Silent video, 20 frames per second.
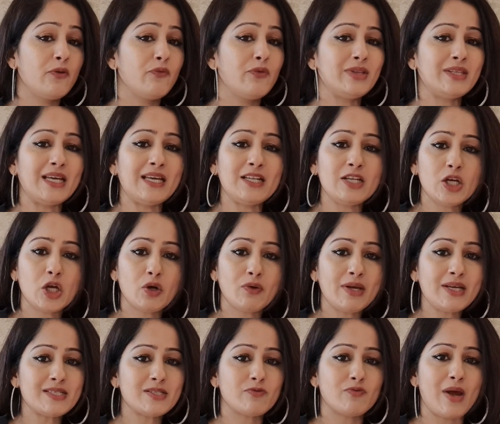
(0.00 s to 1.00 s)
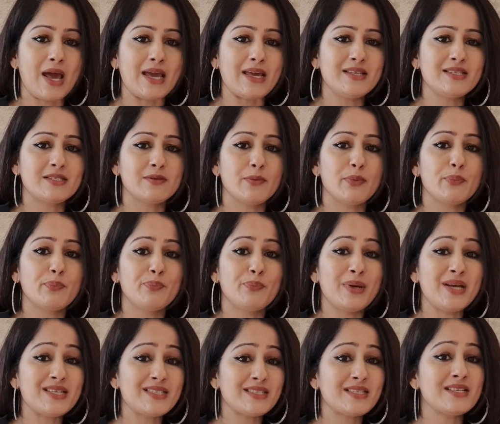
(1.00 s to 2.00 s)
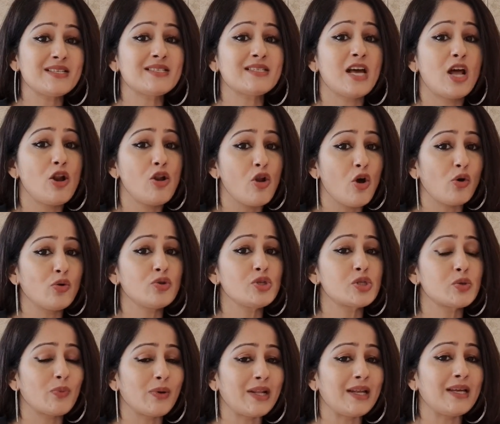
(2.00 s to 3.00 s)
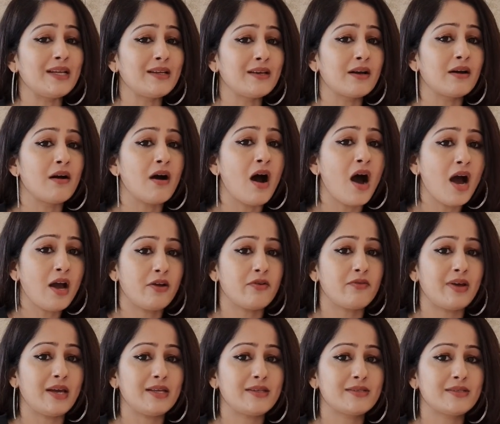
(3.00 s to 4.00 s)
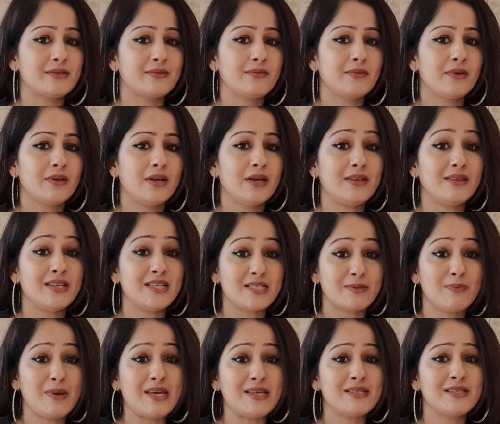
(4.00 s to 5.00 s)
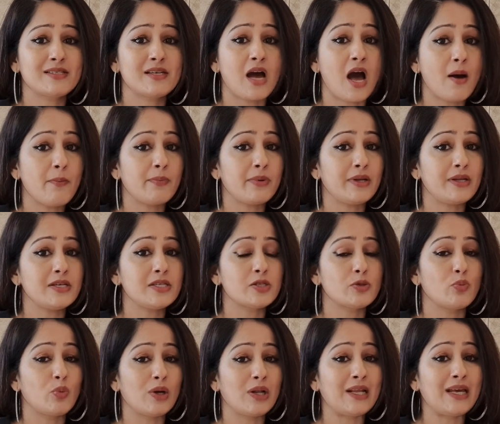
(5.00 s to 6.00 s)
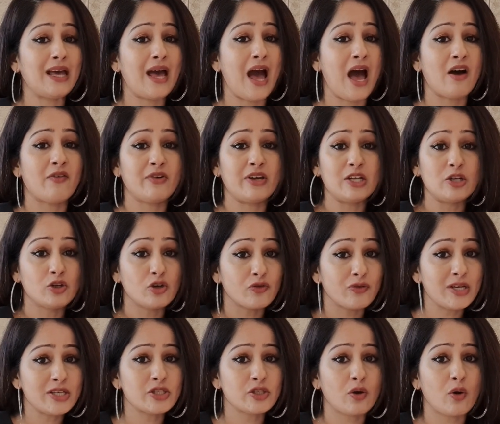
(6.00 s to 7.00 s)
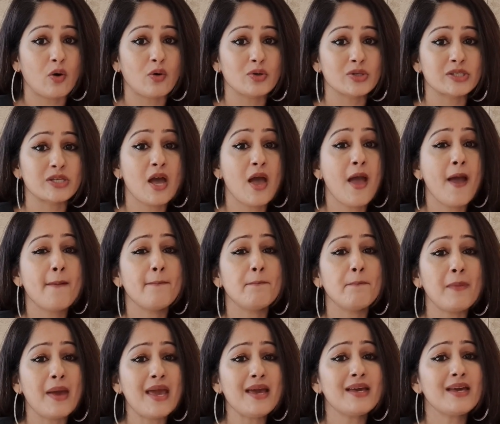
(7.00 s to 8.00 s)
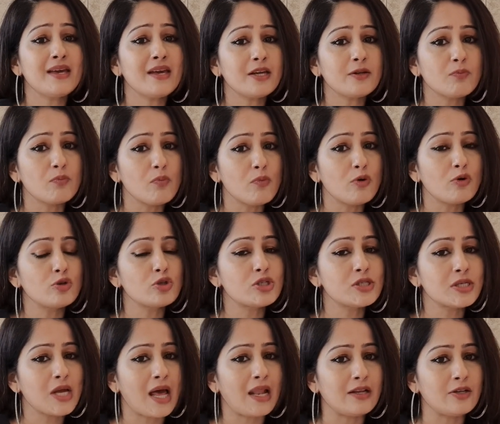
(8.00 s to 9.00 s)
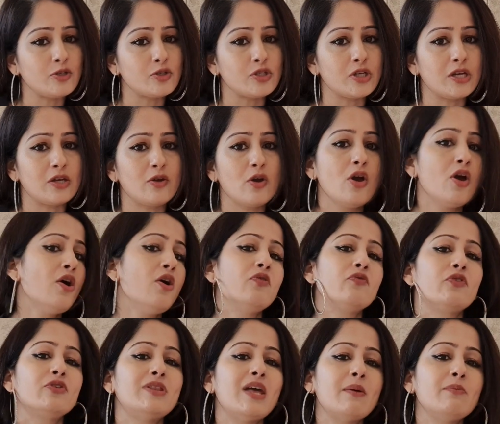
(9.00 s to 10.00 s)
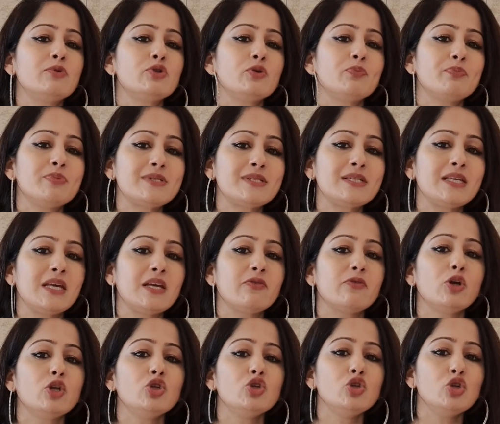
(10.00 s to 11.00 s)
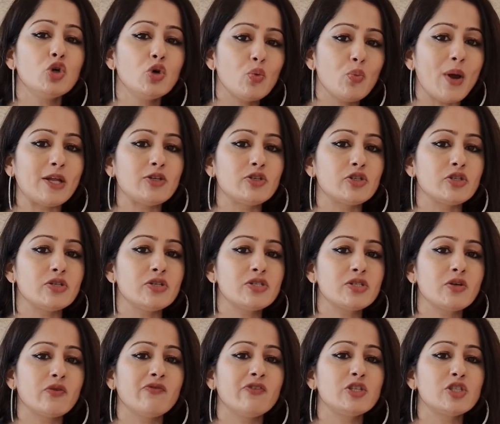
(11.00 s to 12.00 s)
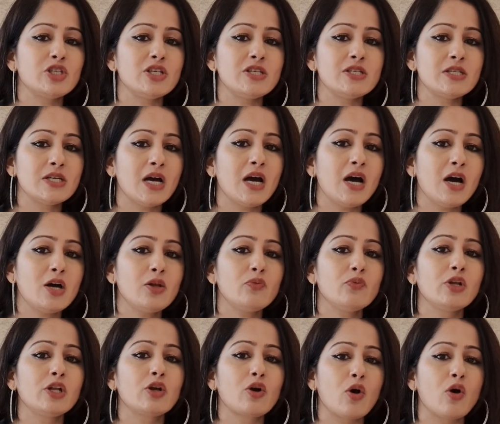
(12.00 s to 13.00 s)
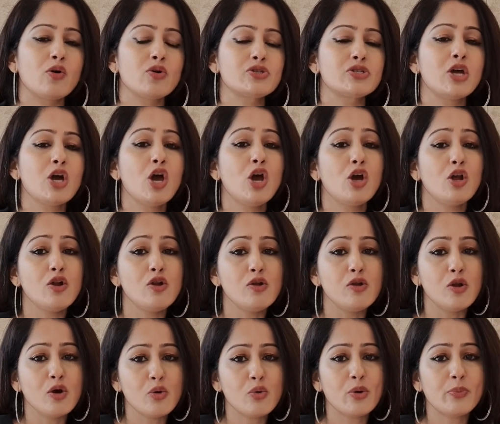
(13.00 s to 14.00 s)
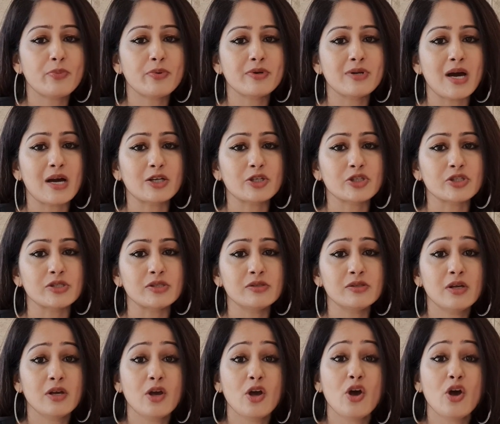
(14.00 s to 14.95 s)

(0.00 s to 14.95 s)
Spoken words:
With increased rates, business loans will incur higher rates. This means companies will have increased costs, making it more challenging for them to pursue new ventures, which in turn will cause lower production,